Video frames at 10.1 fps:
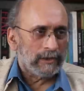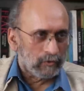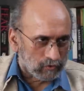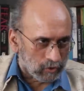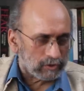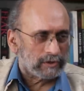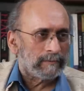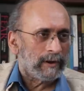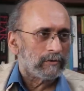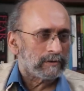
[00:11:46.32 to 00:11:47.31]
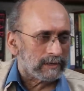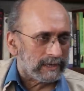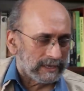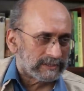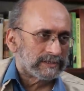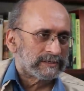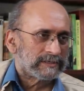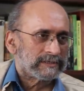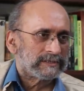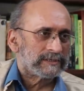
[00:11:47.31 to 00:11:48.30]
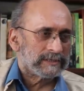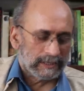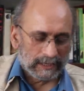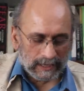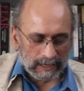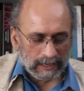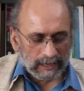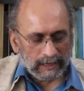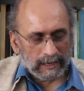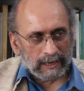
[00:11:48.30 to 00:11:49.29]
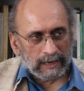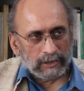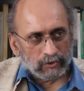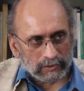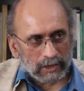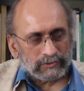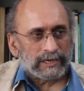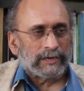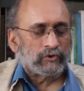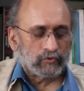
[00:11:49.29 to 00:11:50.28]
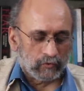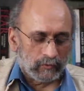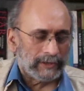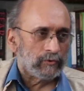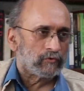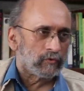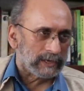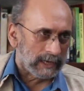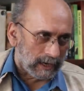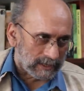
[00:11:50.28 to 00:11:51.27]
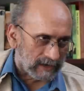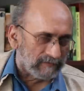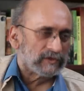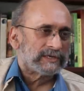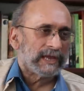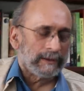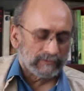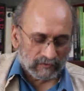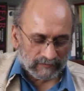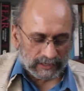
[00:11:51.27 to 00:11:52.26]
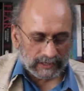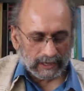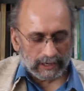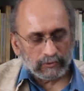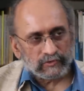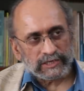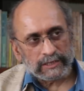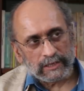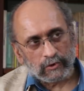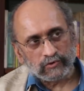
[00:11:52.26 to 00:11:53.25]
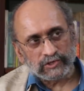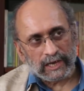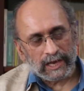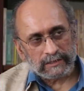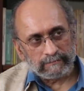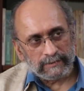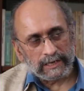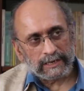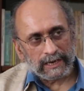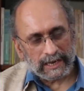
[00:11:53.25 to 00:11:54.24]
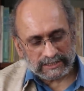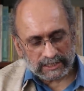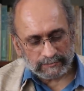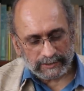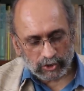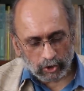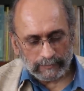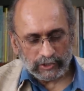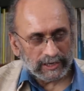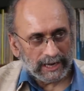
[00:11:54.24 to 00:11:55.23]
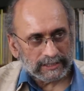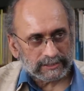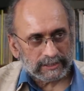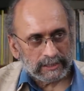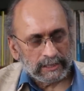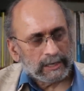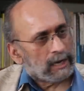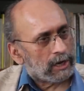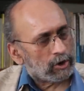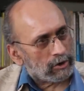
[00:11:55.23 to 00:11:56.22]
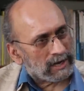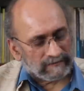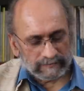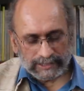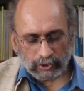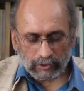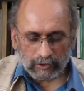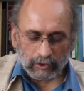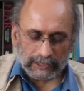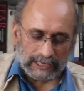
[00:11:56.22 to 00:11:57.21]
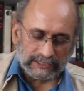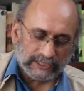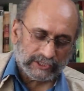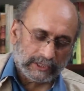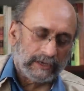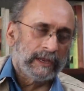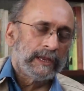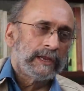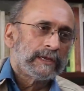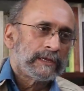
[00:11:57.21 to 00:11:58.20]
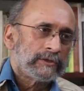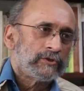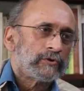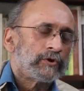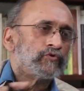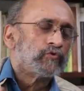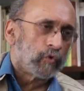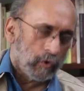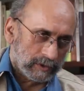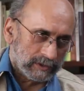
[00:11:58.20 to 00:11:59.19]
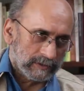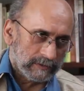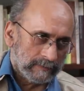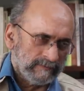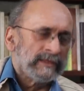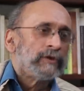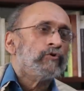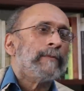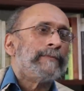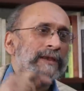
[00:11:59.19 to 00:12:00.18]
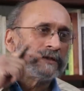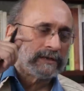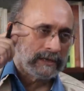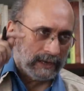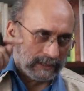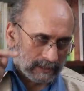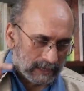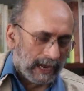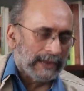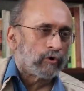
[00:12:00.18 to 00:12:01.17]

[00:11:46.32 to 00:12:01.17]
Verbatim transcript: You talked about cases. In 2002, when you wrote an article for the Times of India, you said the Gujarat middle class has been communalized. A non government organization took you to court. Mm. You appealed in the High